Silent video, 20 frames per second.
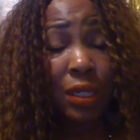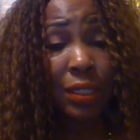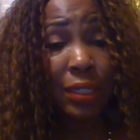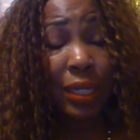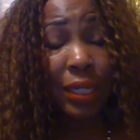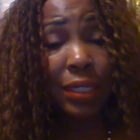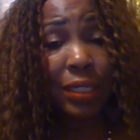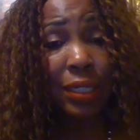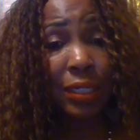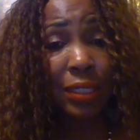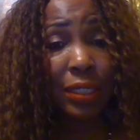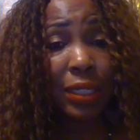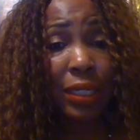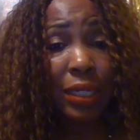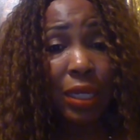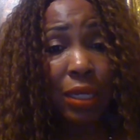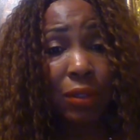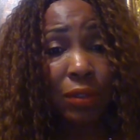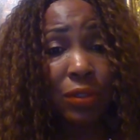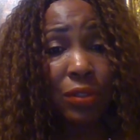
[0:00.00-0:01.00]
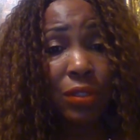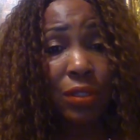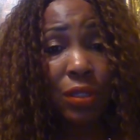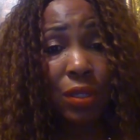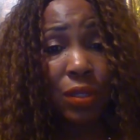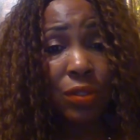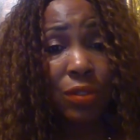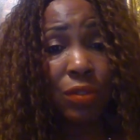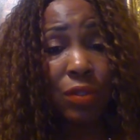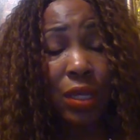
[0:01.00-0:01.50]
They get that
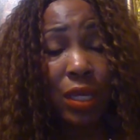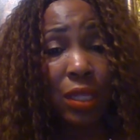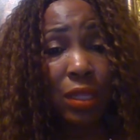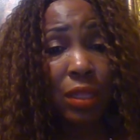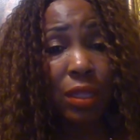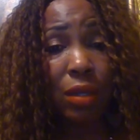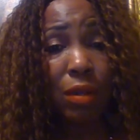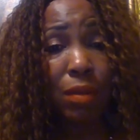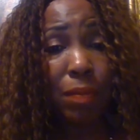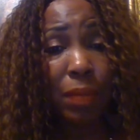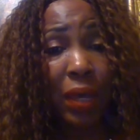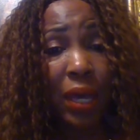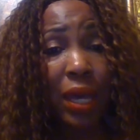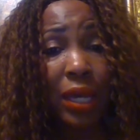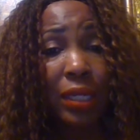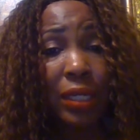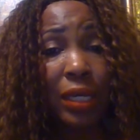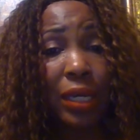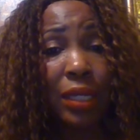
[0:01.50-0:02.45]
Alka-Seltzer in their body,